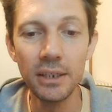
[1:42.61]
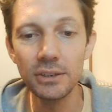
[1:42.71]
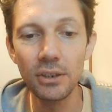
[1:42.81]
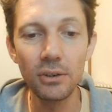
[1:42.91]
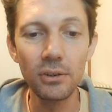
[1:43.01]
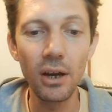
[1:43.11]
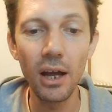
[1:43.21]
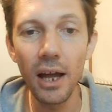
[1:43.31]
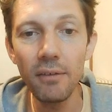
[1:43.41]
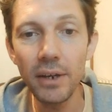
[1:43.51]
So
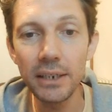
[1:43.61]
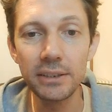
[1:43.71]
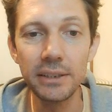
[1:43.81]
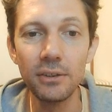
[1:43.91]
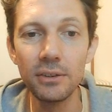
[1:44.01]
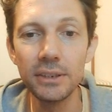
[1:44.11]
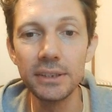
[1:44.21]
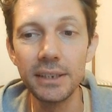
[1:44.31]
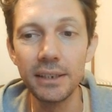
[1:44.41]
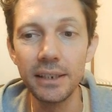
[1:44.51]
I've actually
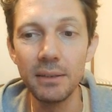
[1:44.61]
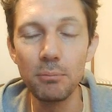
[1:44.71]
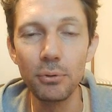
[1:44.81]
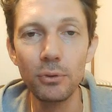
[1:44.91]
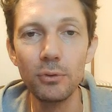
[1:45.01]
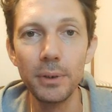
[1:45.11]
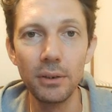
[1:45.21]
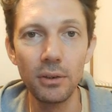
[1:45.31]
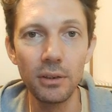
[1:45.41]
noticed an improvement